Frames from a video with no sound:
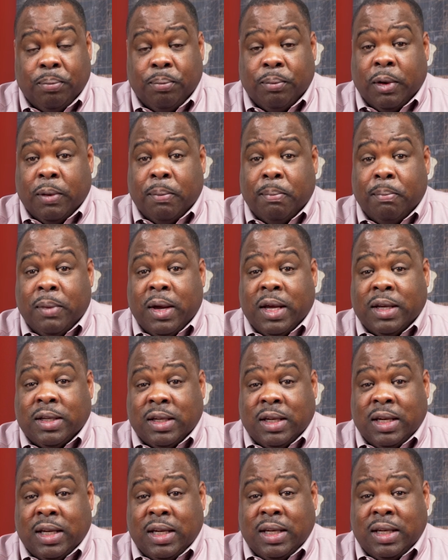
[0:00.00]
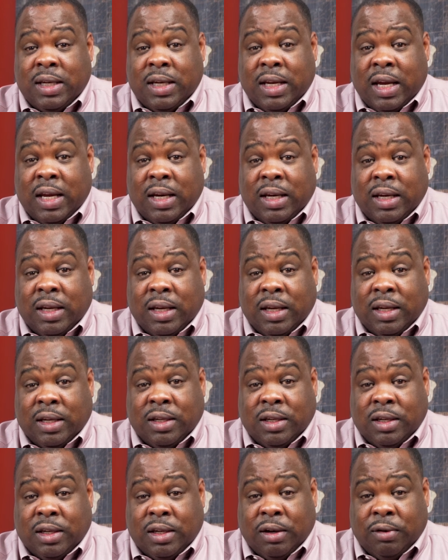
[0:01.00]
But mezzanine debt
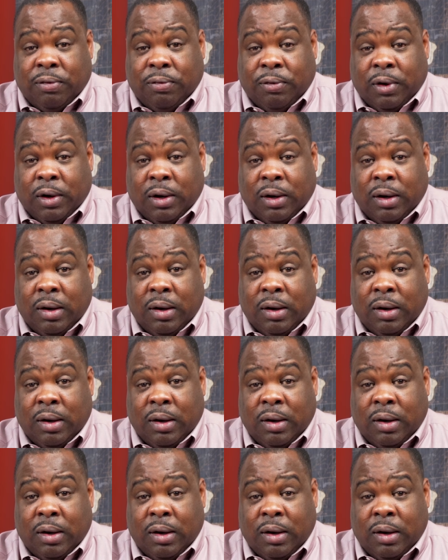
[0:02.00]
is different.